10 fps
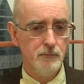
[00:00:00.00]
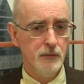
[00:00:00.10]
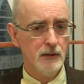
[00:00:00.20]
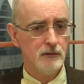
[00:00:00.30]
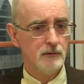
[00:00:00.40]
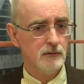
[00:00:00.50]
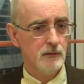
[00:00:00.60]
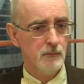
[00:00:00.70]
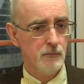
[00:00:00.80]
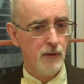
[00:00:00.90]
But
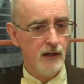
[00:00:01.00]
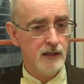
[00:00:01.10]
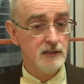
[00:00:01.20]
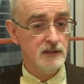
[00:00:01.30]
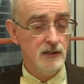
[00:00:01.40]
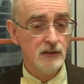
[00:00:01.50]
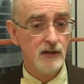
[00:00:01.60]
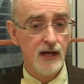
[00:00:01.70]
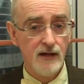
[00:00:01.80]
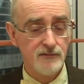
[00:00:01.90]
by a year
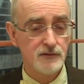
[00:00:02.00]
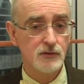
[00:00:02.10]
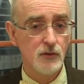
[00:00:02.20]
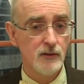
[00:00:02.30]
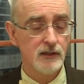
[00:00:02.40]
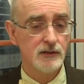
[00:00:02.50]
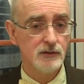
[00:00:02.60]
after going on a